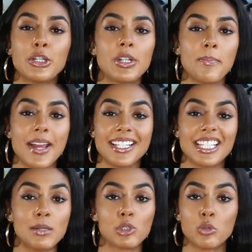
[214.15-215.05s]
unit may
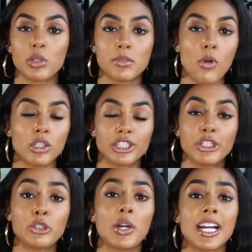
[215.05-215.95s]
seem super small to
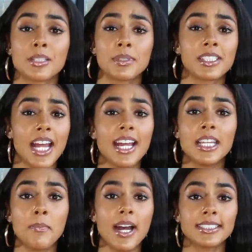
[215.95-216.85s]
you guys, but stay in
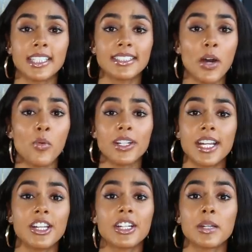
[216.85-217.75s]
the mindset that one
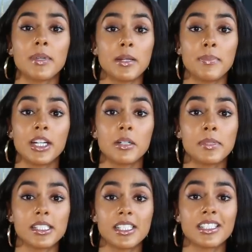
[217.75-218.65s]
day you're gonna be a bigger
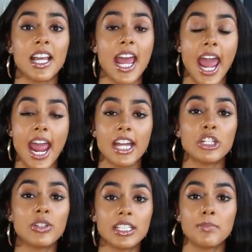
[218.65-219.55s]
business and
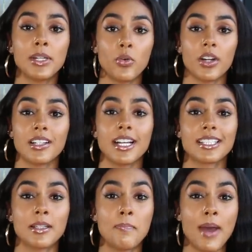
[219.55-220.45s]
you need to be
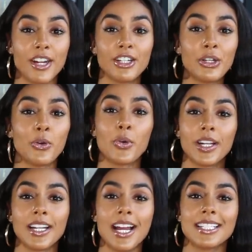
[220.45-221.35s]
organized. The better you're
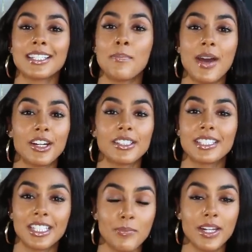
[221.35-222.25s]
organized, the better it's
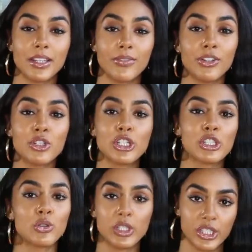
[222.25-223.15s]
gonna be in the future,
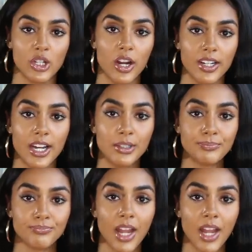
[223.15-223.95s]
so just start now.